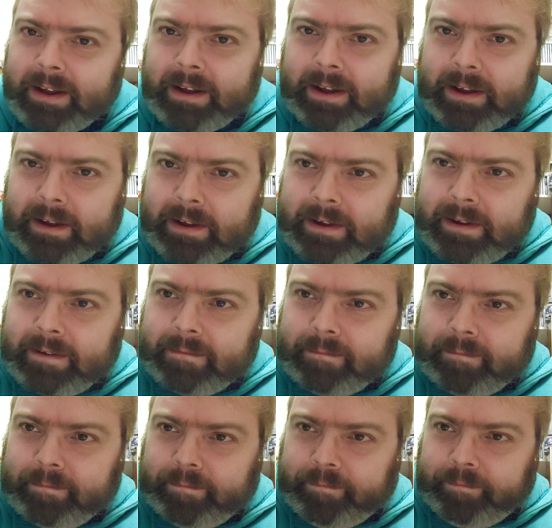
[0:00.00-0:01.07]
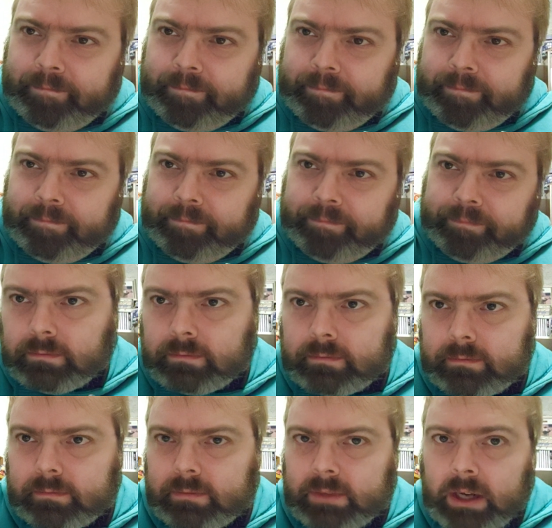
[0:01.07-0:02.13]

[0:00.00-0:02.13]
(no one is talking)